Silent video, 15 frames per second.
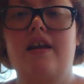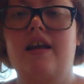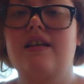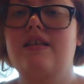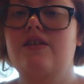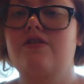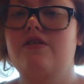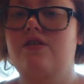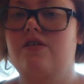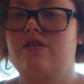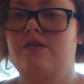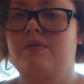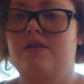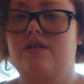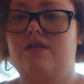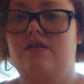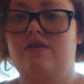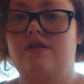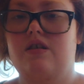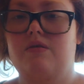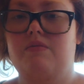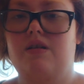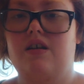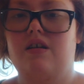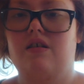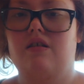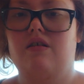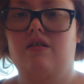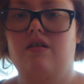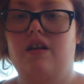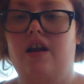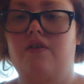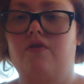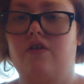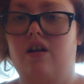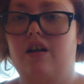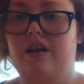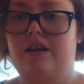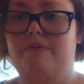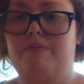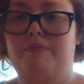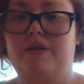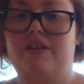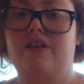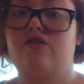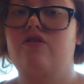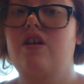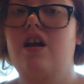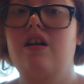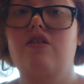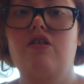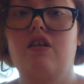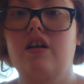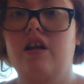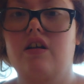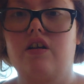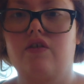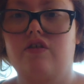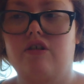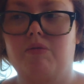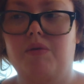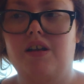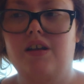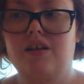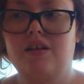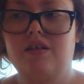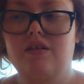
Yes, there's a Starbucks close to me in Raleigh, but there's not a Target close to me.